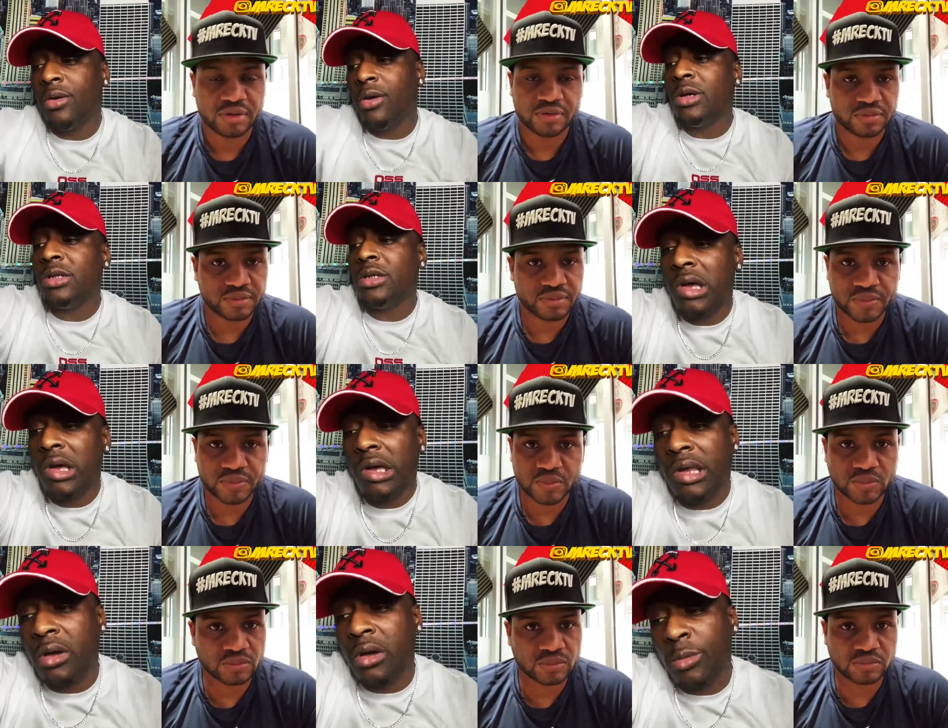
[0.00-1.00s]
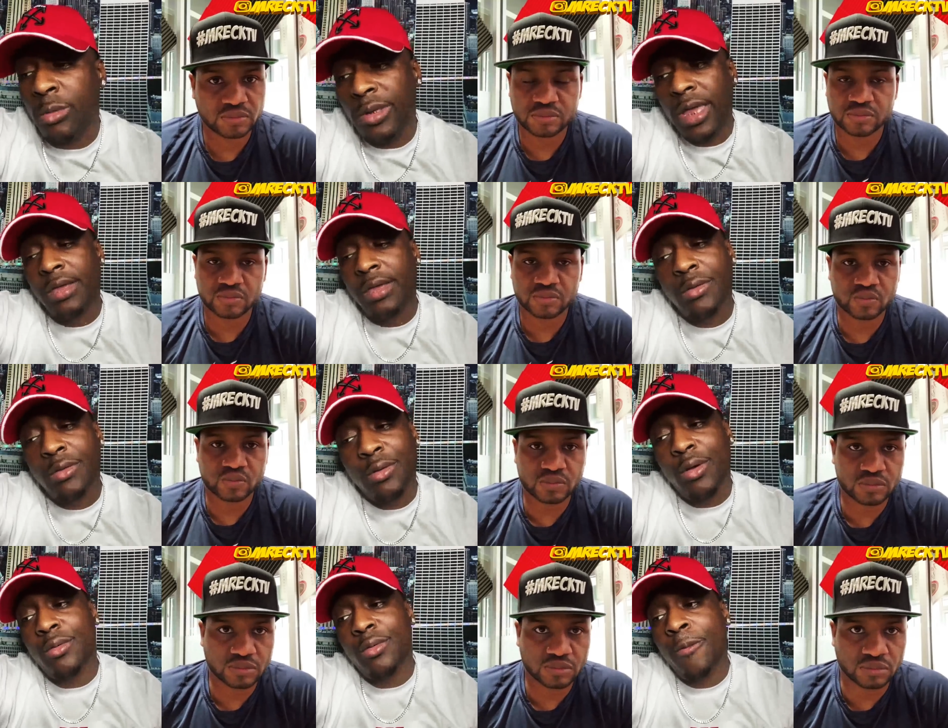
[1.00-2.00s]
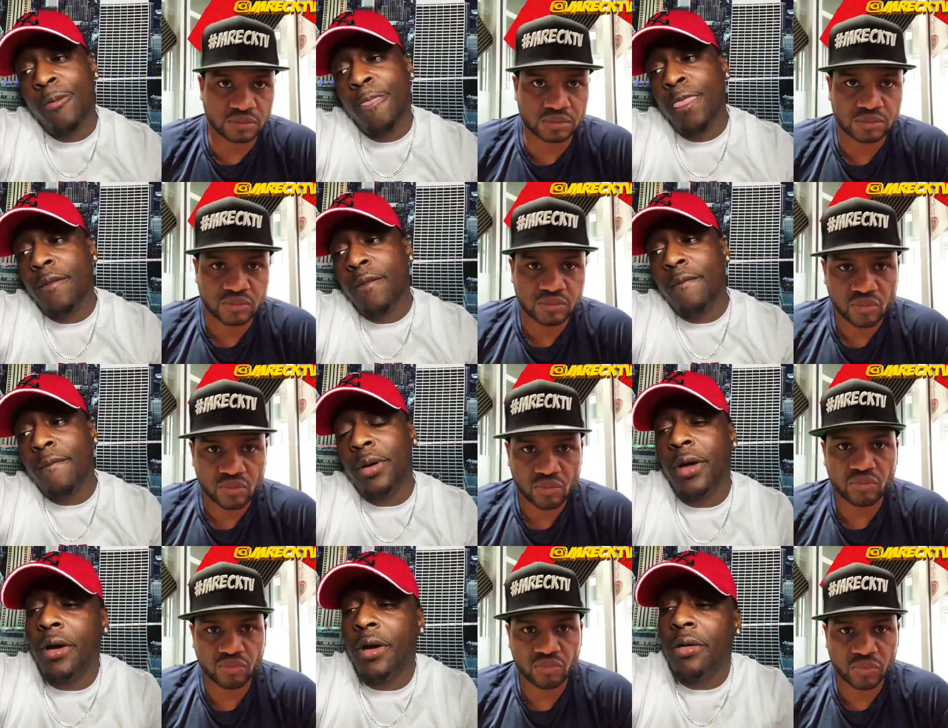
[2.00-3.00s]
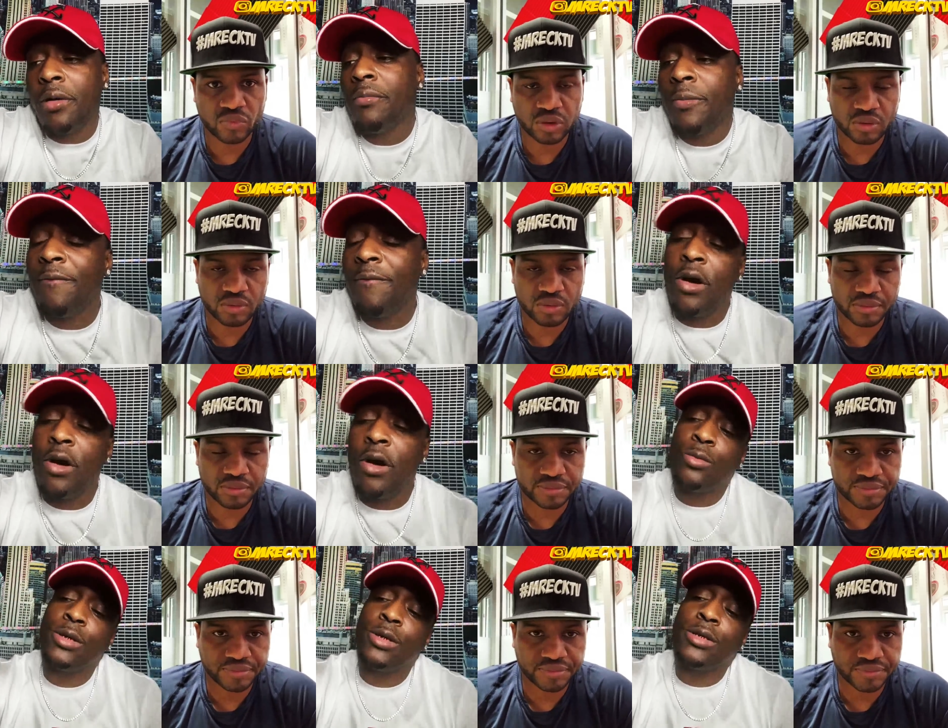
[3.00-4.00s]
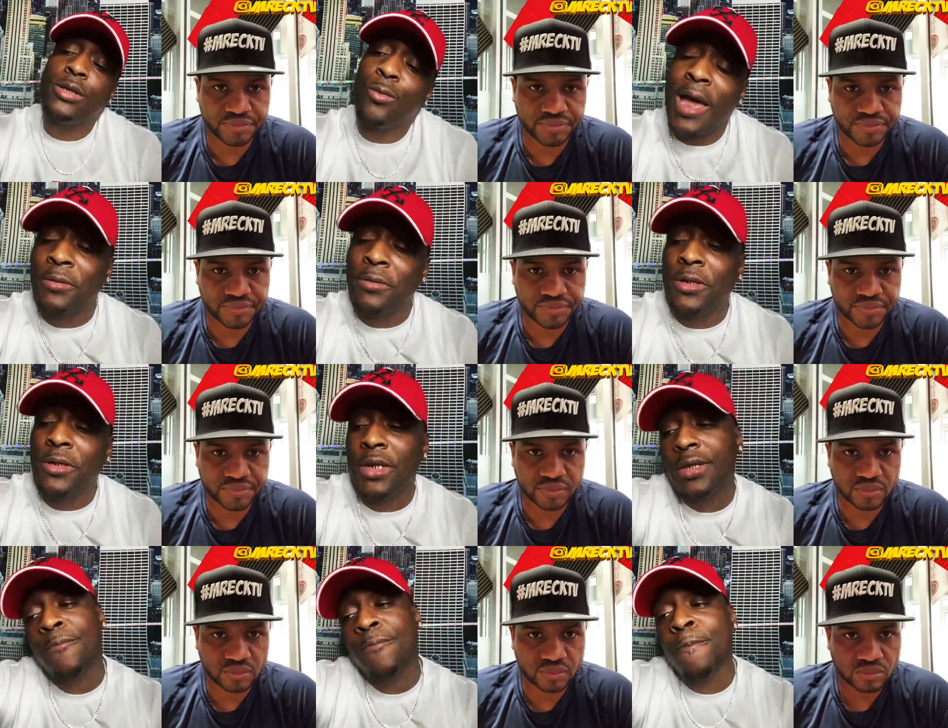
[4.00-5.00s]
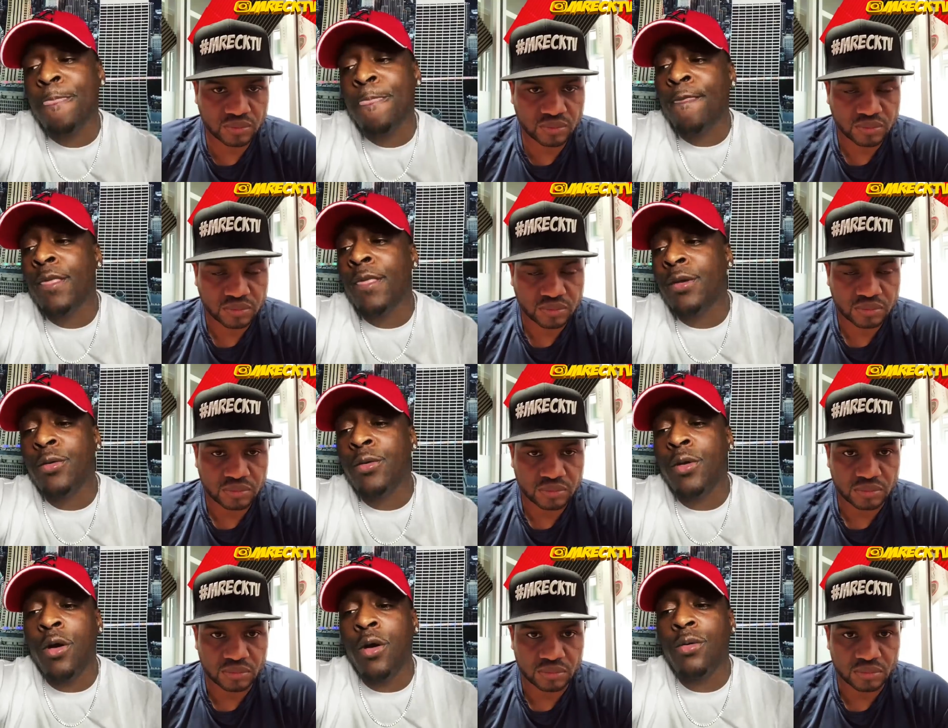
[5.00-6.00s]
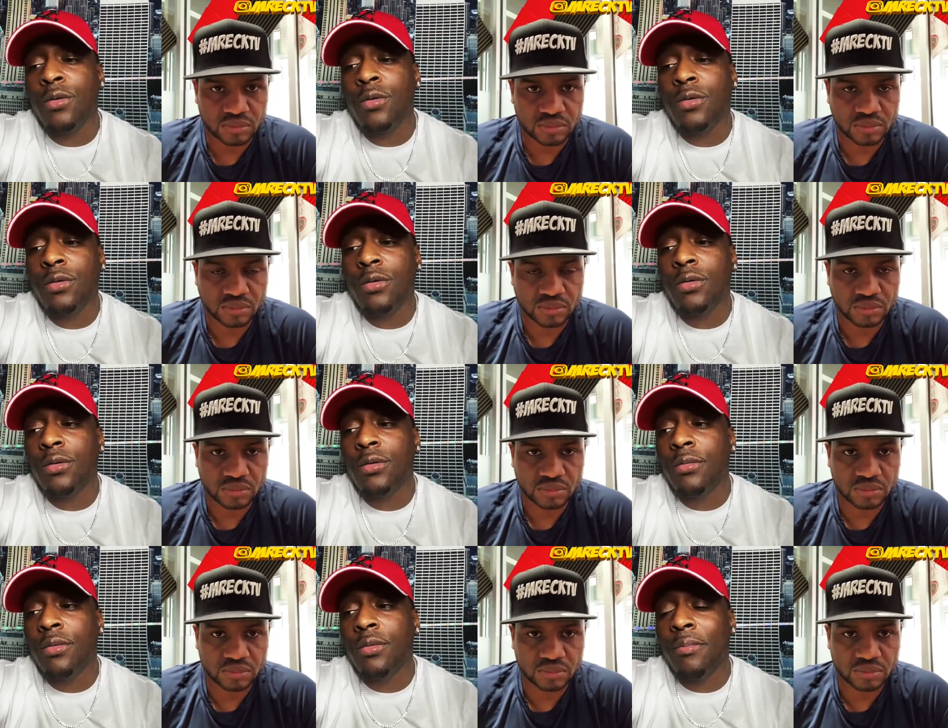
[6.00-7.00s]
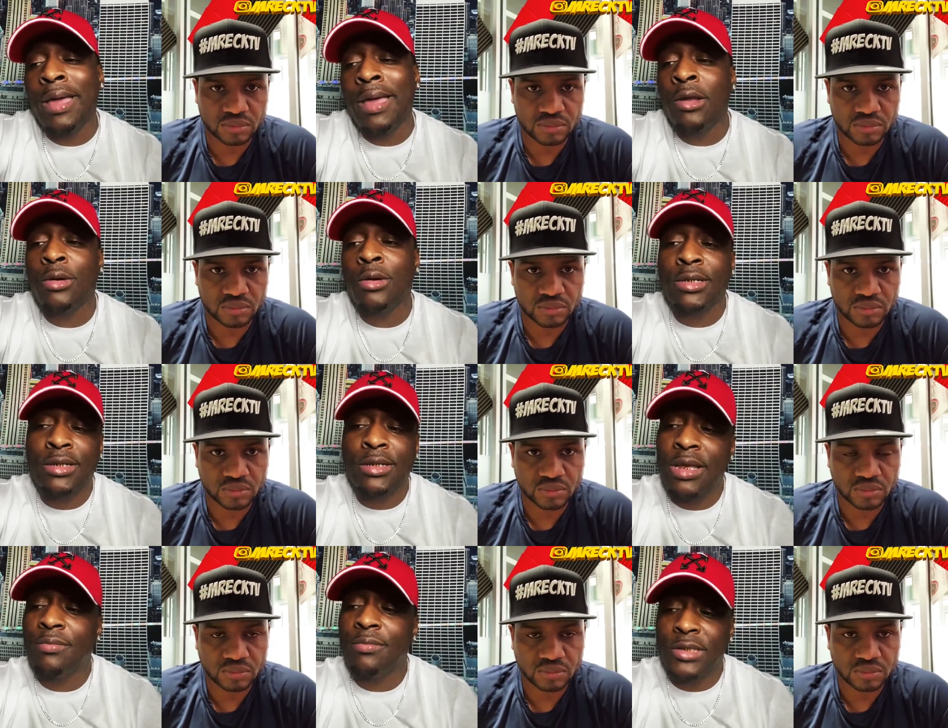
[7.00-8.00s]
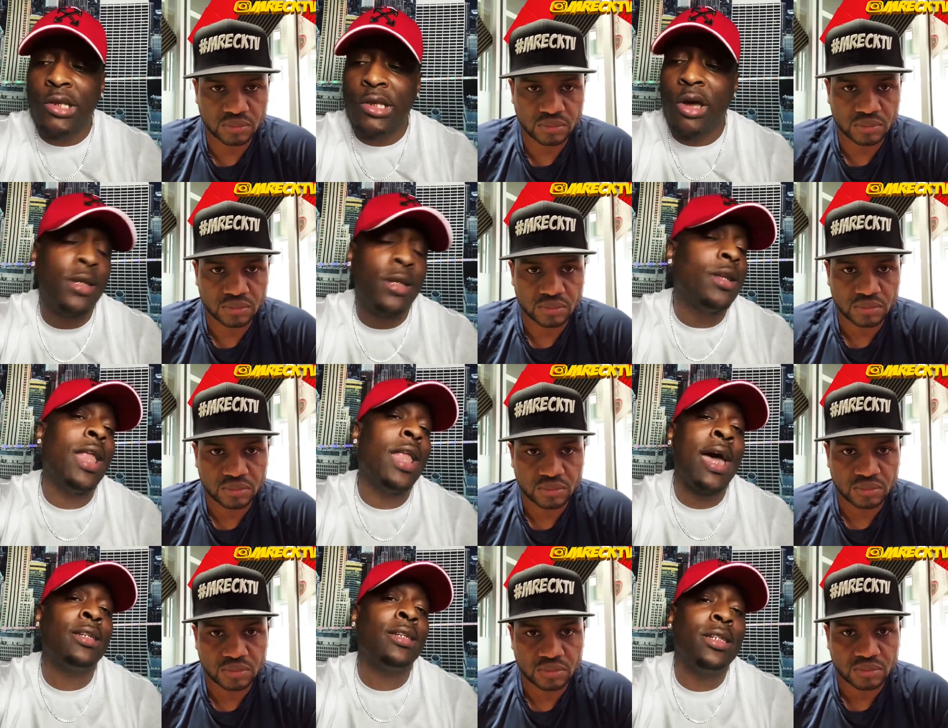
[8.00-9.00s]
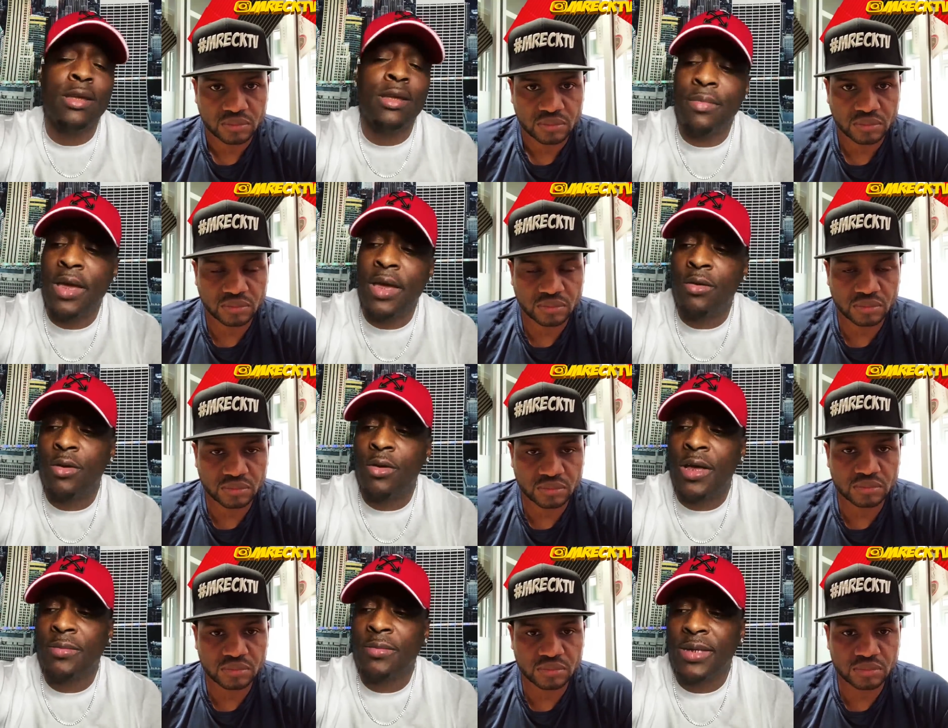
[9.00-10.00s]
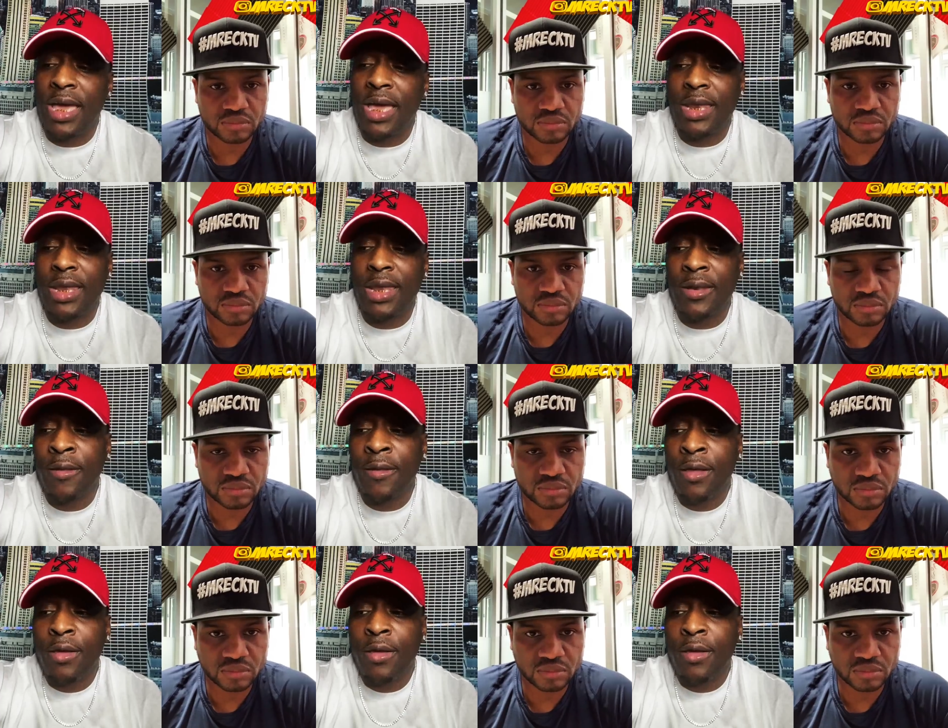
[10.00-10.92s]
Speaker 1: know what's going on with that, you know. Mm-hmm. But um, as far as with some rap, shit, you know, Magnolia Slim started a lot of shit man. You know what I'm saying? And